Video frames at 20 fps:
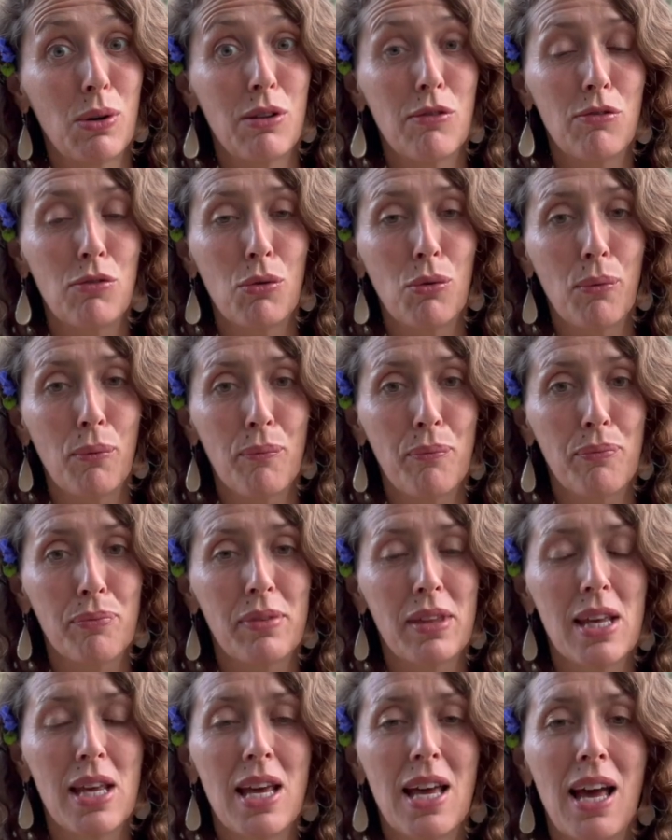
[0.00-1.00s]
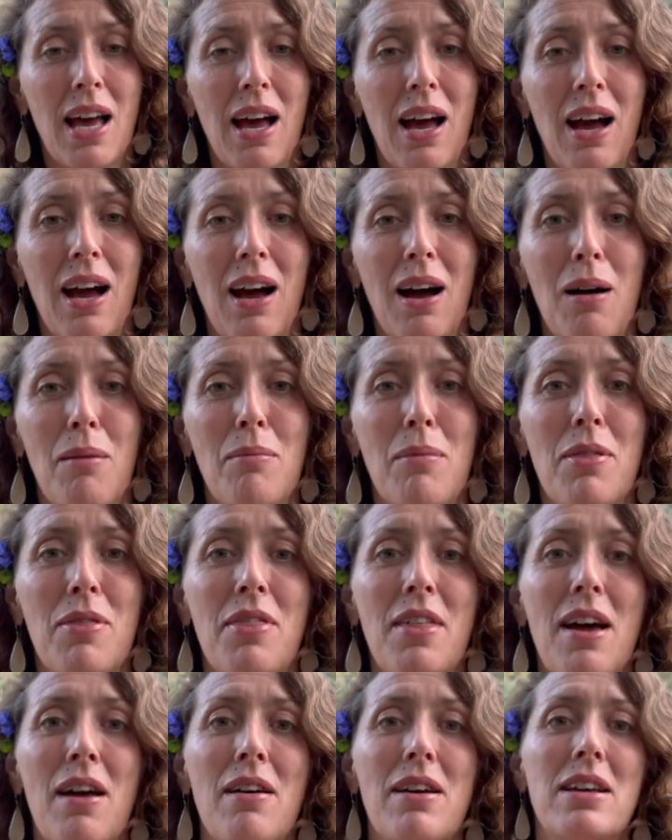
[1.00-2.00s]
2023-2024.
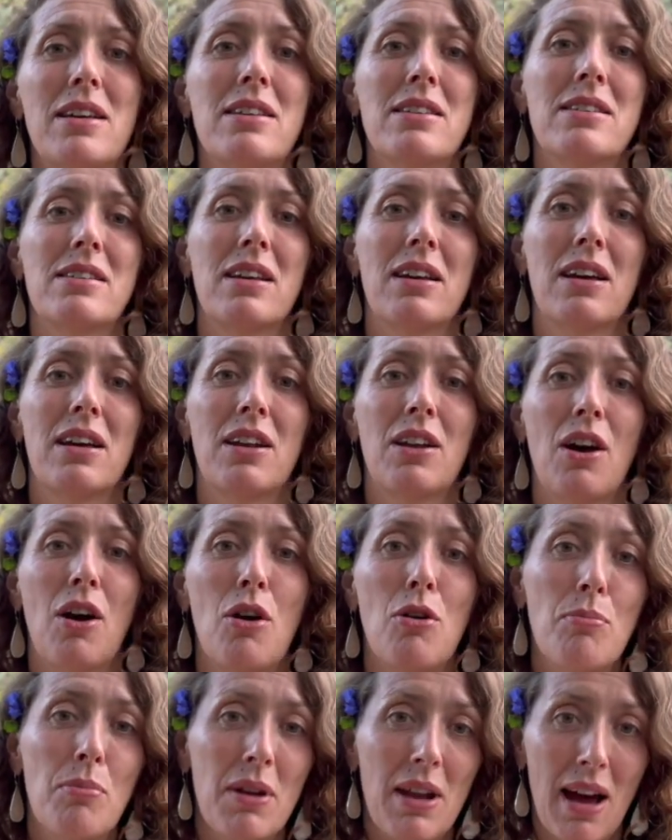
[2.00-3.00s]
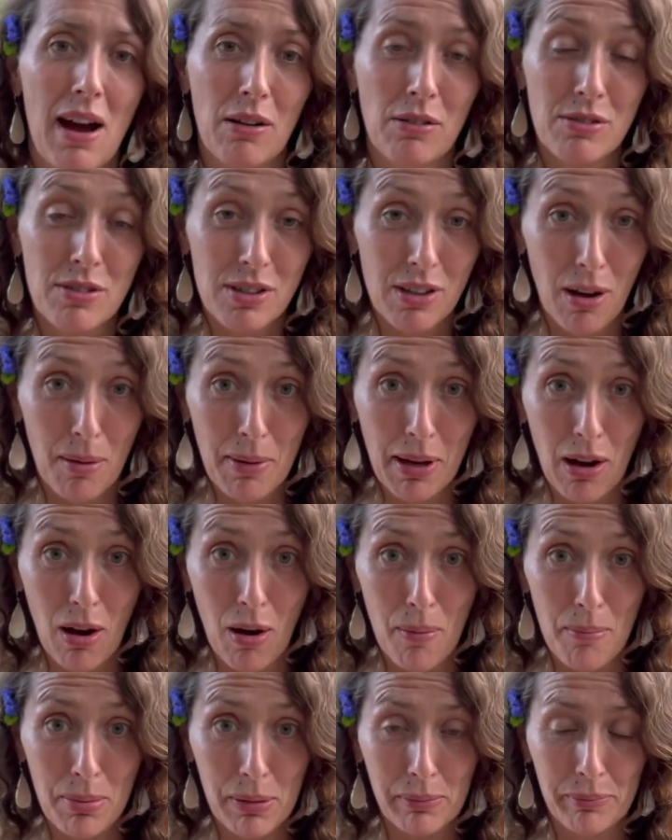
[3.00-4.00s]
There is an open house coming
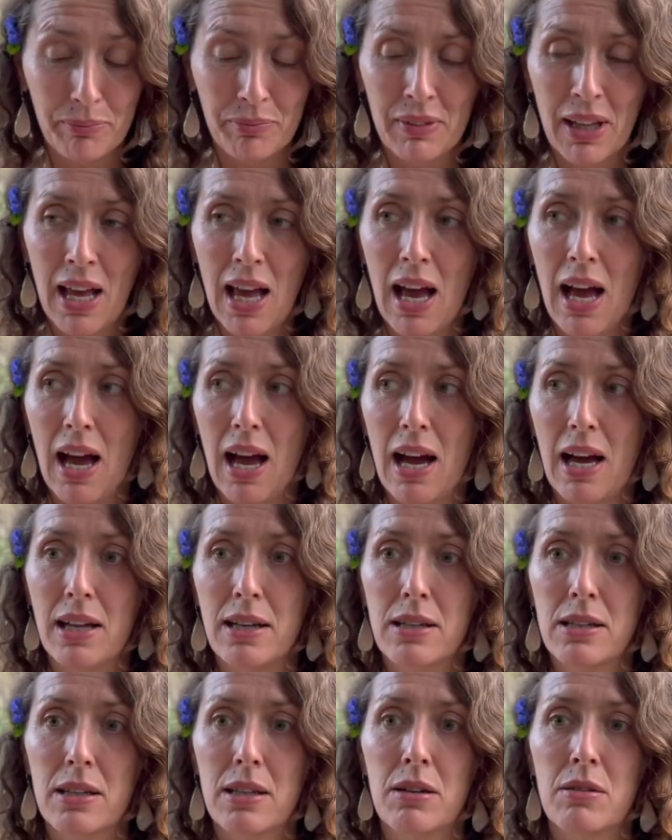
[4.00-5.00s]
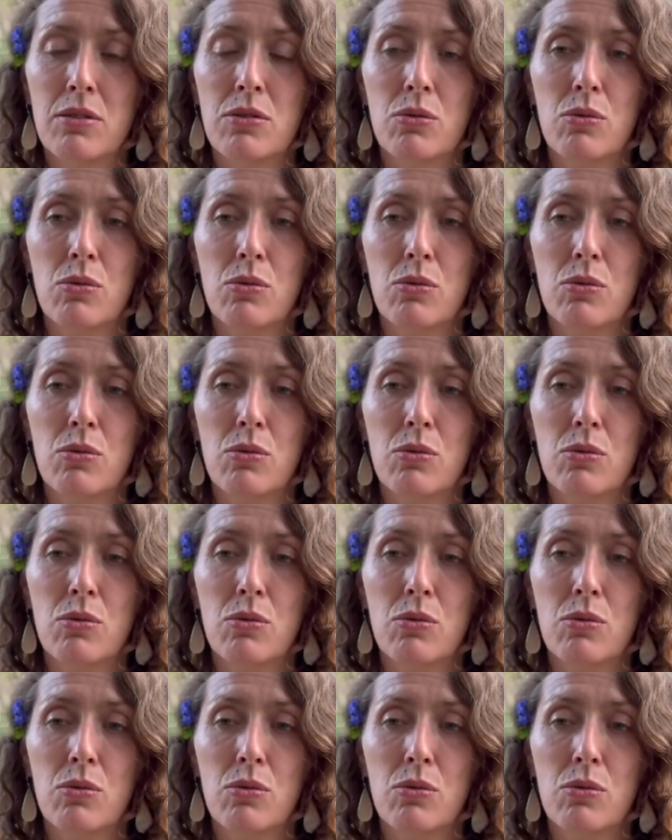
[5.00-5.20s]
up, and there is